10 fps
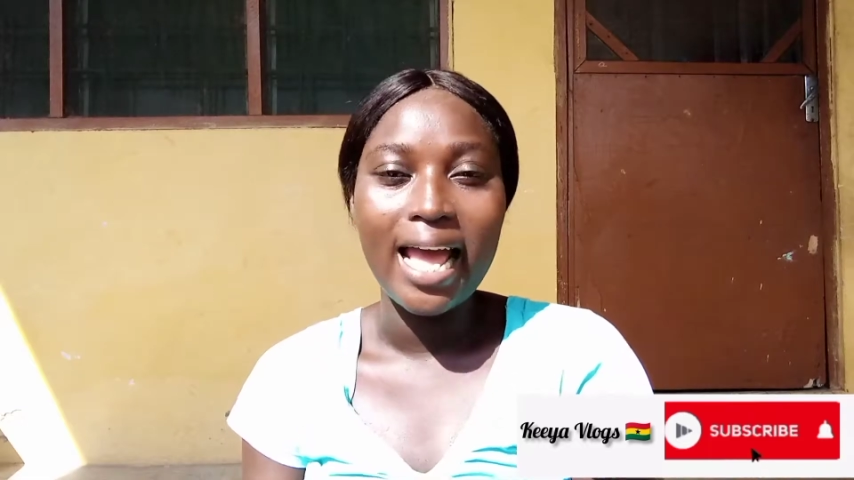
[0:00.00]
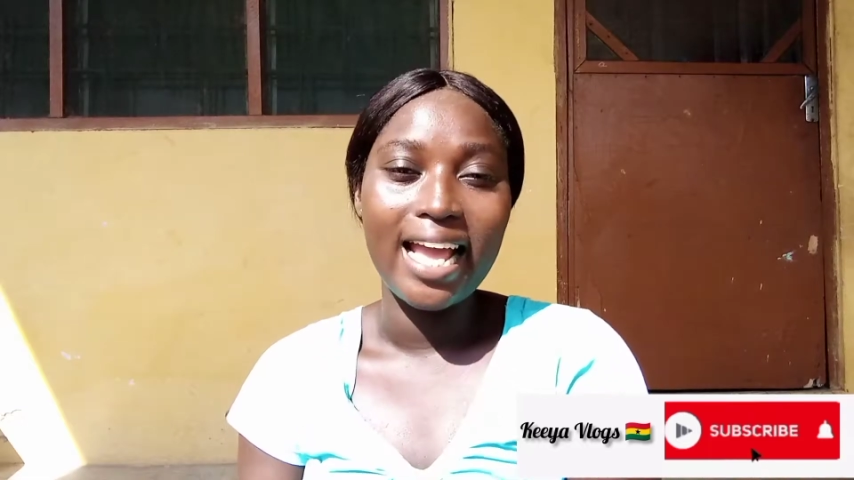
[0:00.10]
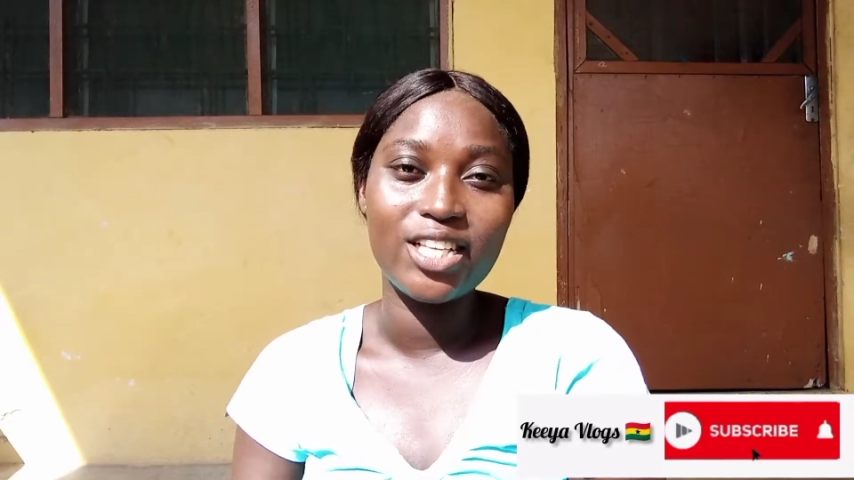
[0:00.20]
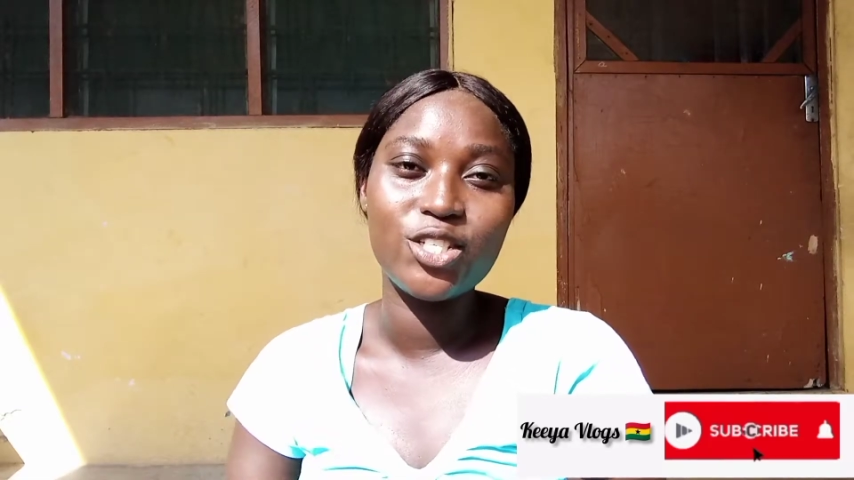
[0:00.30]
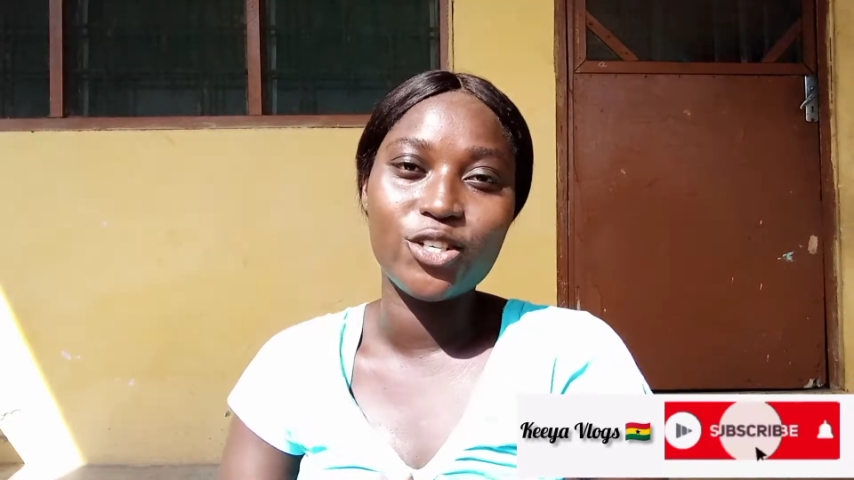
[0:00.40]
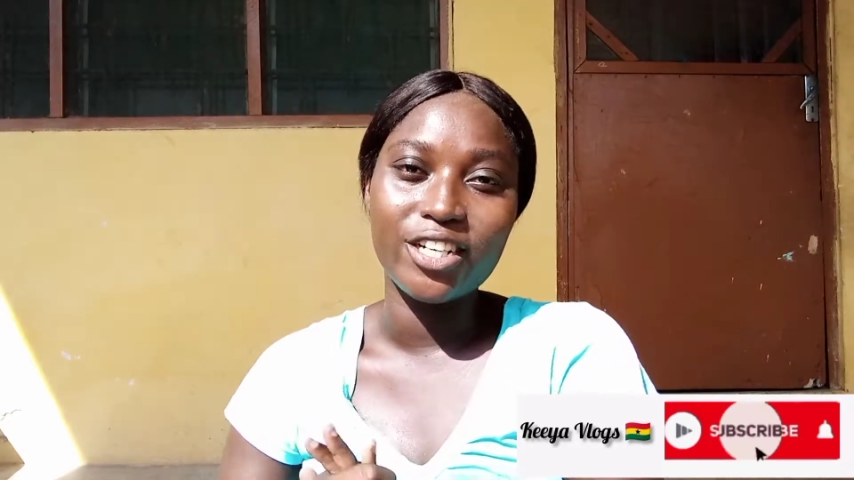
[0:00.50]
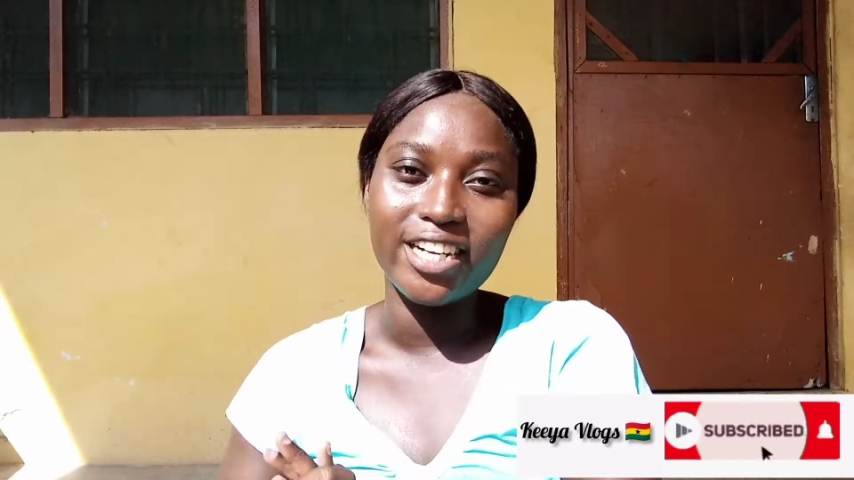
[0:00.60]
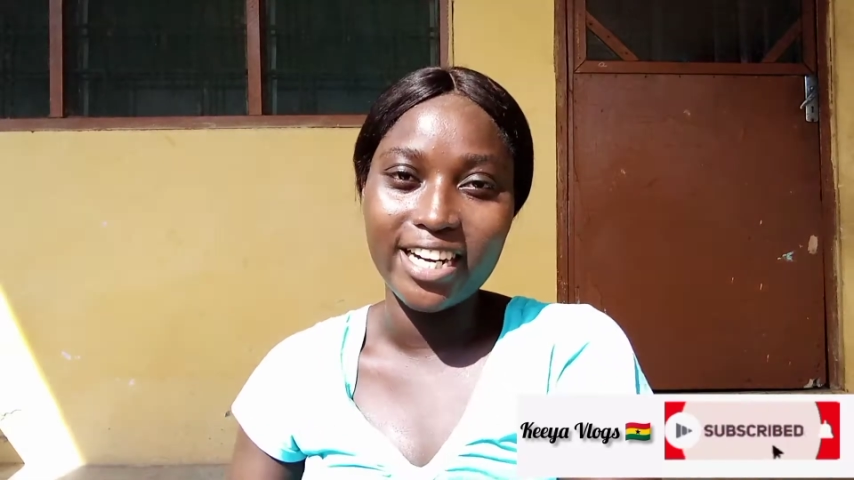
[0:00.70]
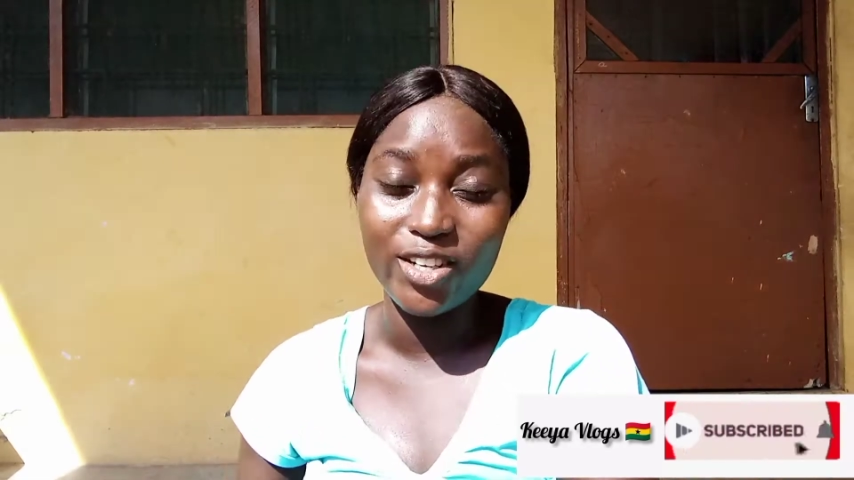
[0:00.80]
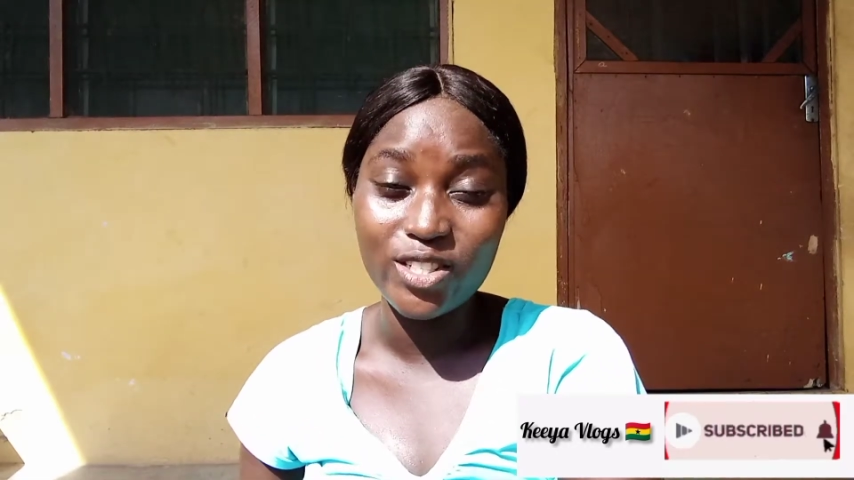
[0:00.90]
It's your
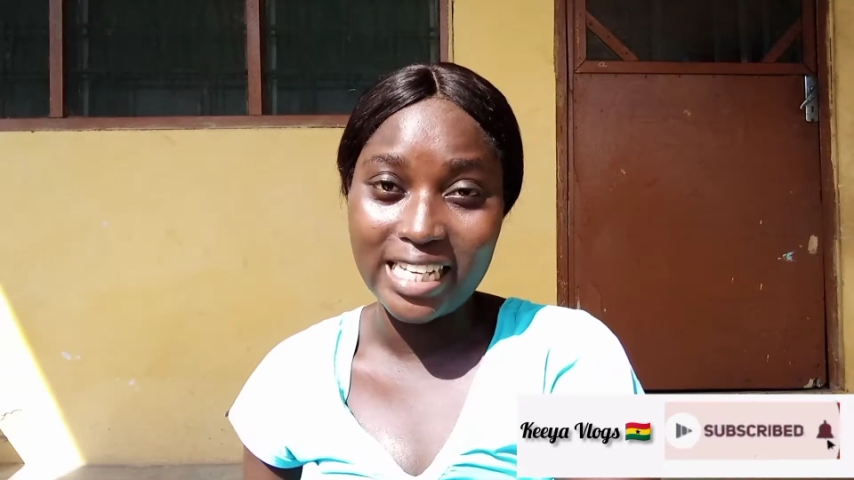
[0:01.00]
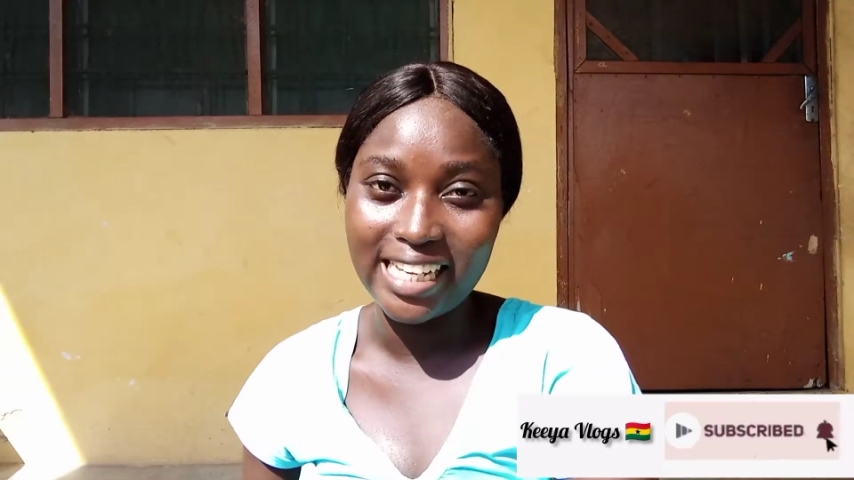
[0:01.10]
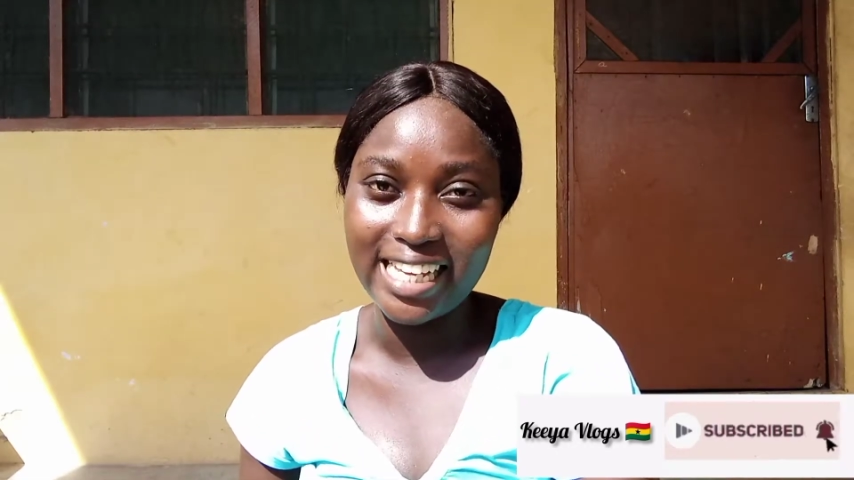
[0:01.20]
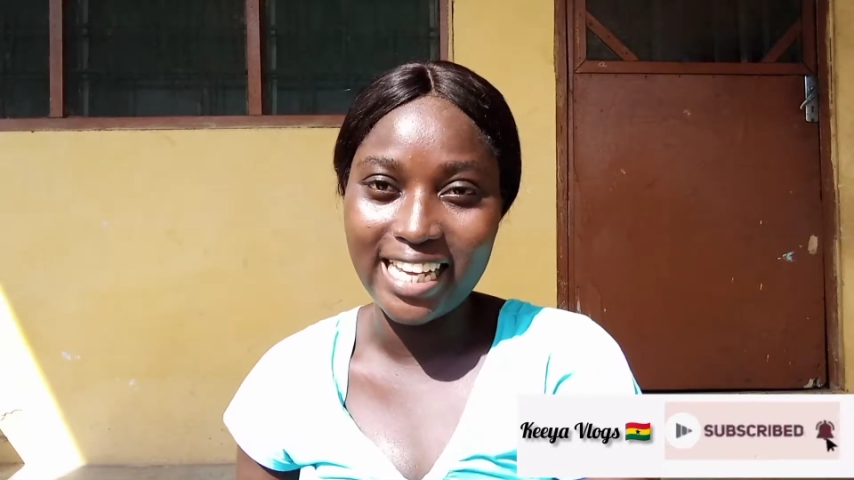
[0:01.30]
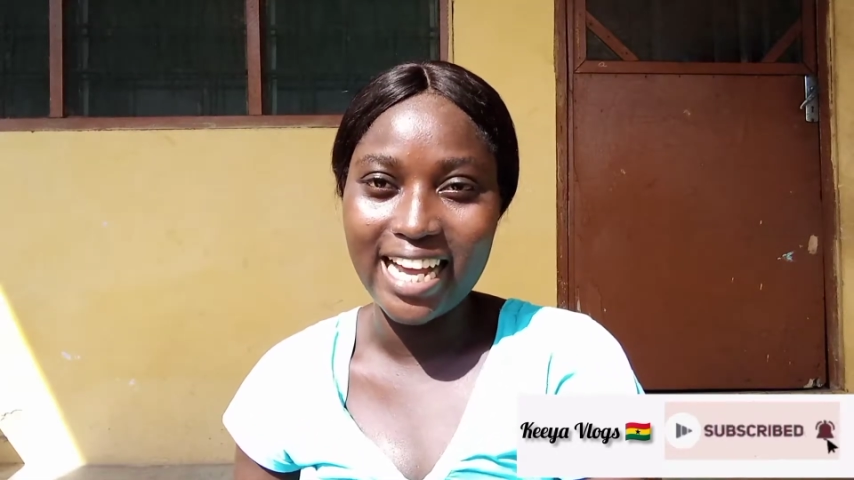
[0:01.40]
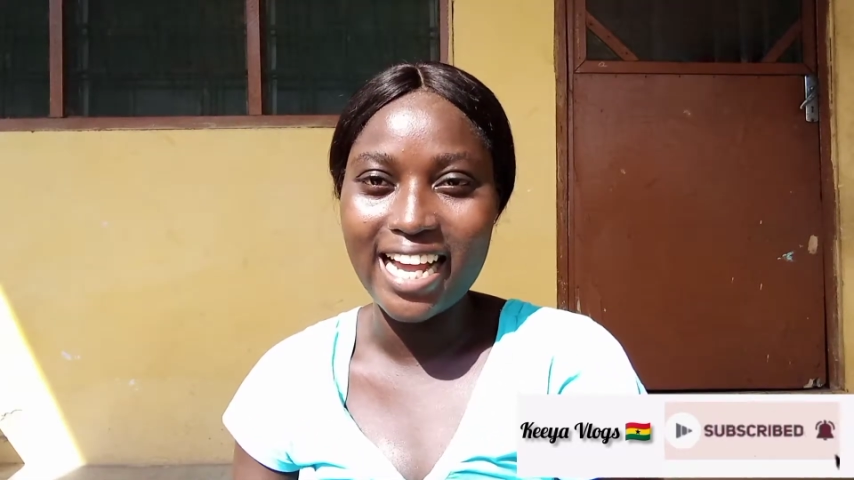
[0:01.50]
girl Zakia